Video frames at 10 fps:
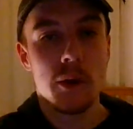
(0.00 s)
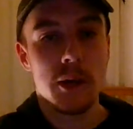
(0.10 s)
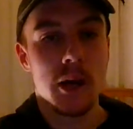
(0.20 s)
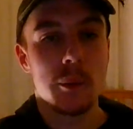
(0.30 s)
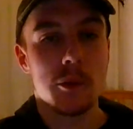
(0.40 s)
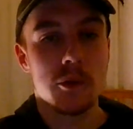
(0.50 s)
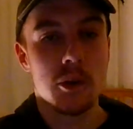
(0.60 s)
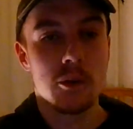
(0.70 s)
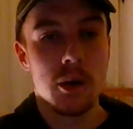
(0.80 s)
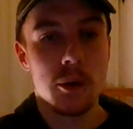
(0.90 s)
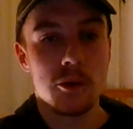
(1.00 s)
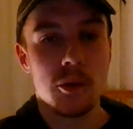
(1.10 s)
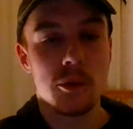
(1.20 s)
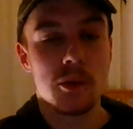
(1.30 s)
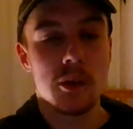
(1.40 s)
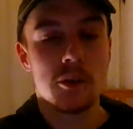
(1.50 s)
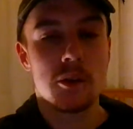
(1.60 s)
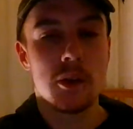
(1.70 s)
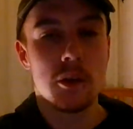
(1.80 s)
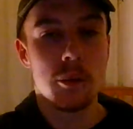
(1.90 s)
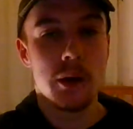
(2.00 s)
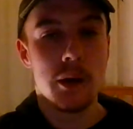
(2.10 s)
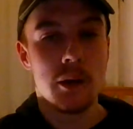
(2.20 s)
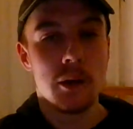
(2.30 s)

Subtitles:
then KENIN was going to run out of two sets and a winner.